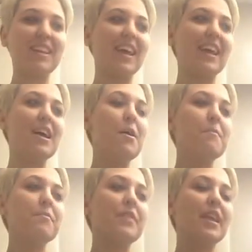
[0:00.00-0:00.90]
Like,
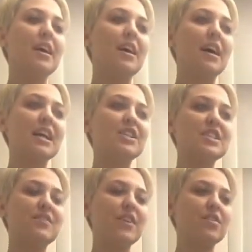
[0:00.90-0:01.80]
I
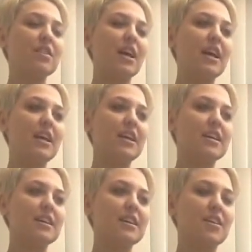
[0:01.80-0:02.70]
just feel
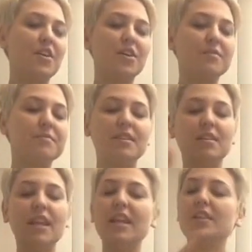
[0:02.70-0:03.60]
like, I don't know.
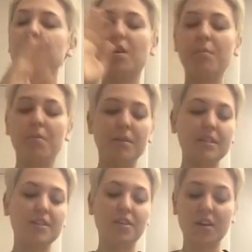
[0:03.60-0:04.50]
They didn't do it on
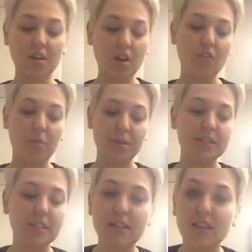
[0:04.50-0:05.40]
purpose. They're not an awful
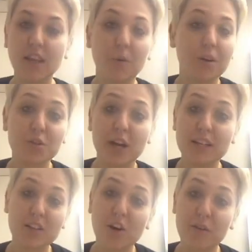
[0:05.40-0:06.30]
person. They weren't trying
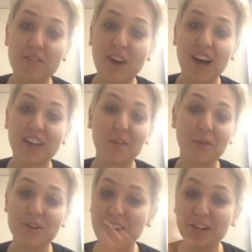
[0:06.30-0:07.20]
to call me fat. They
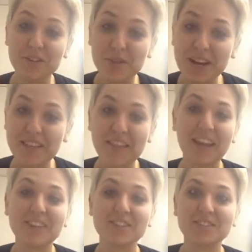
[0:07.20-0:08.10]
weren't trying to do anything.
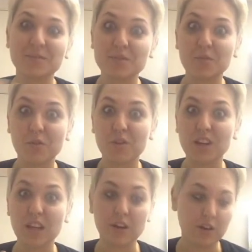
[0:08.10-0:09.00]
It just was
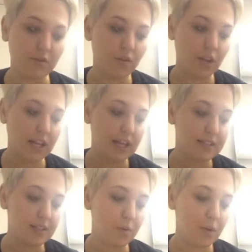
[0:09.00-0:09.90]
really hurtful, I
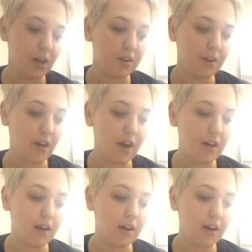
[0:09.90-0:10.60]
guess, like when I heard that.